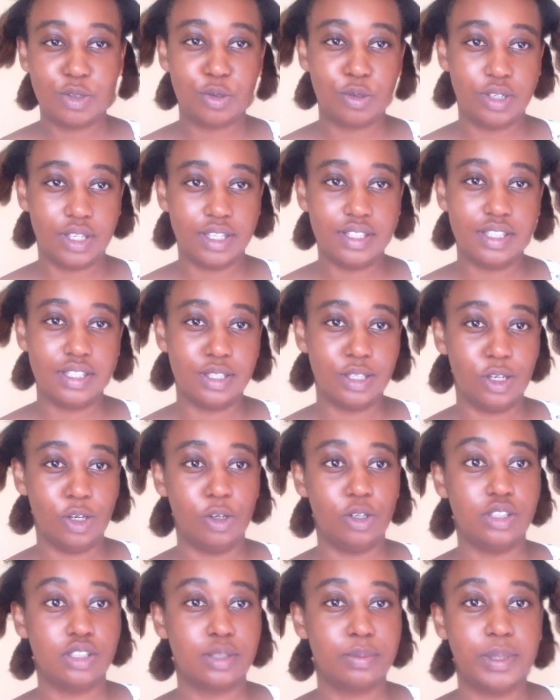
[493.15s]
2 years is a
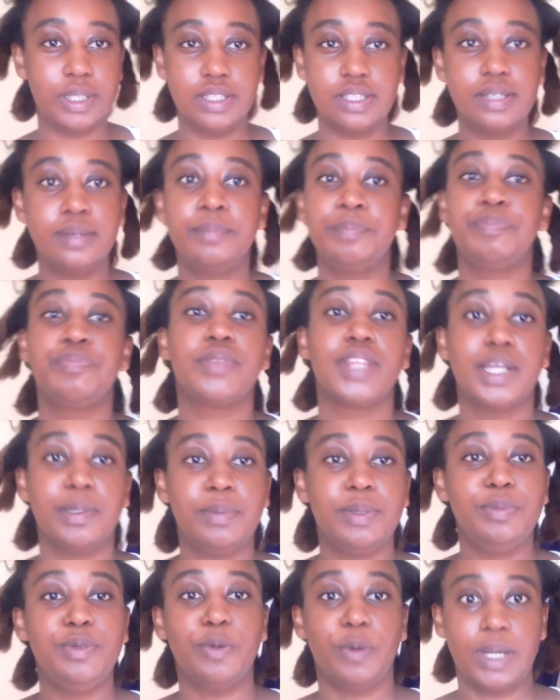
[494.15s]
lot, but
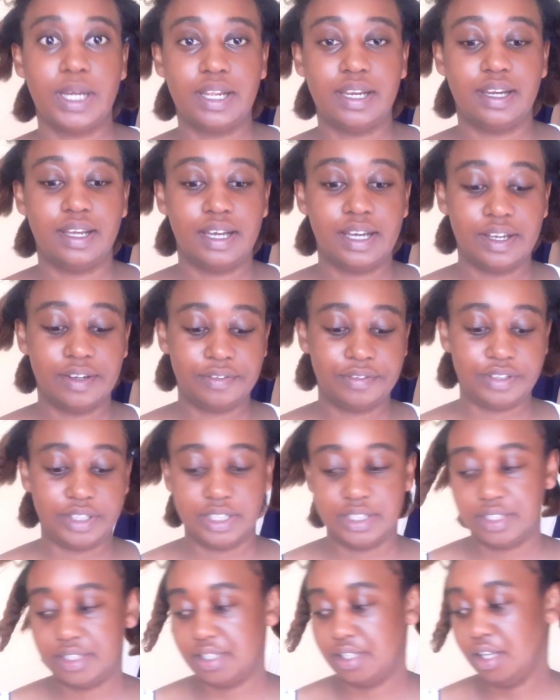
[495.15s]
maybe 1.5
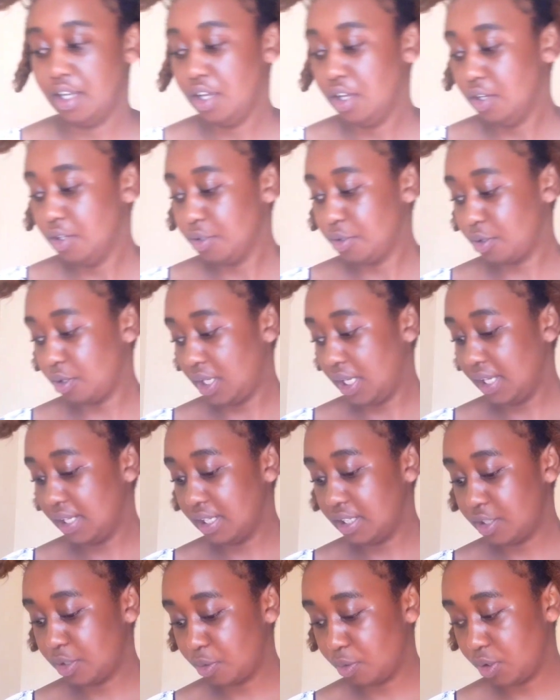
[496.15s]
years. So yeah,
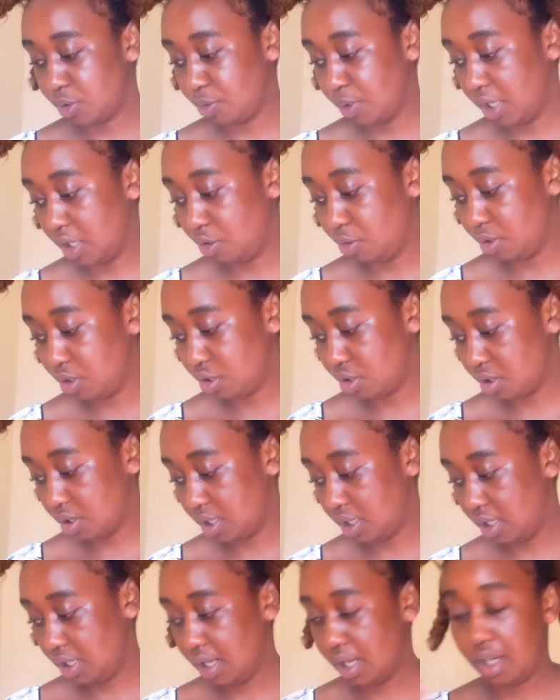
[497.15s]
that's what we are doing
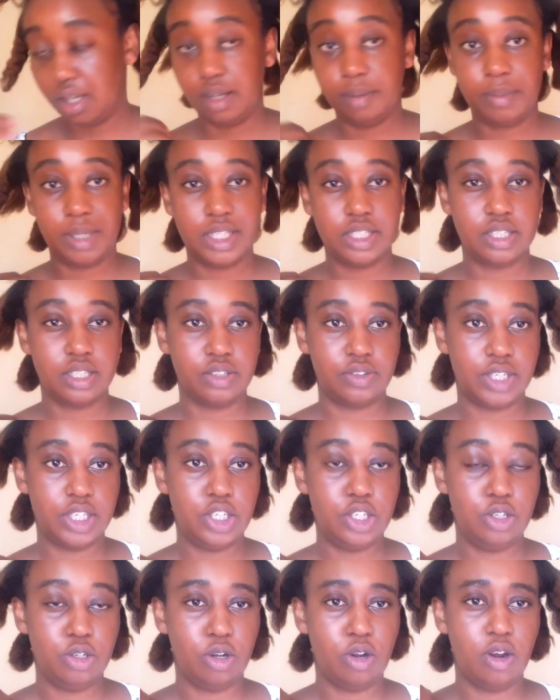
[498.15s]
today. I am getting
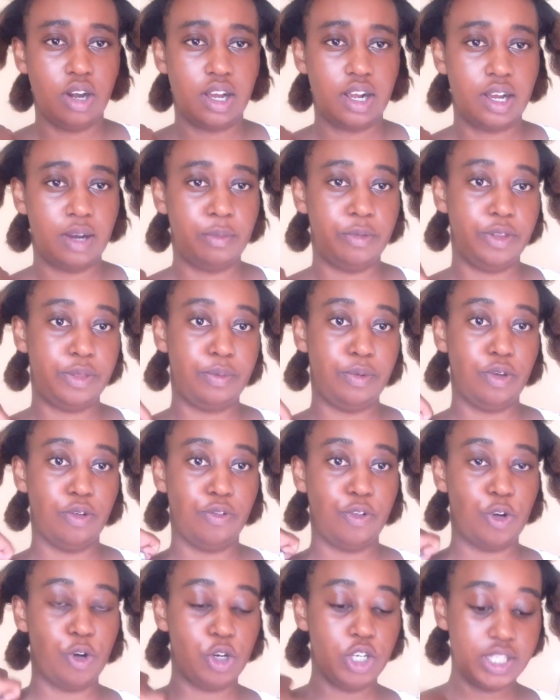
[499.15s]
ready, you're gonna come with me
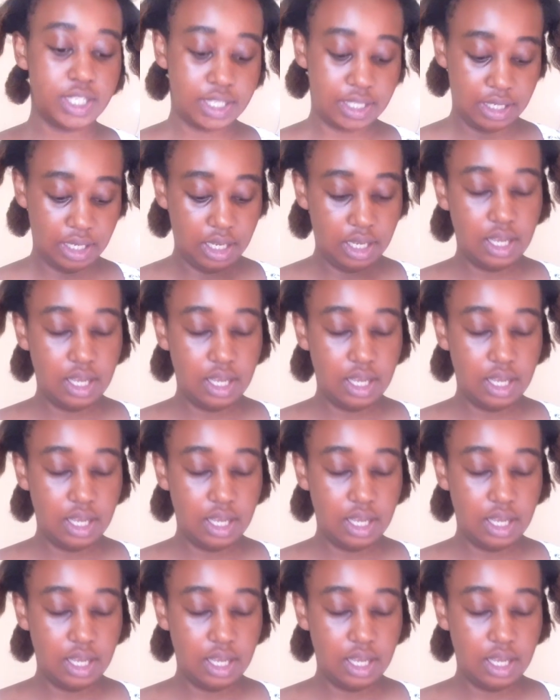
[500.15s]
of course.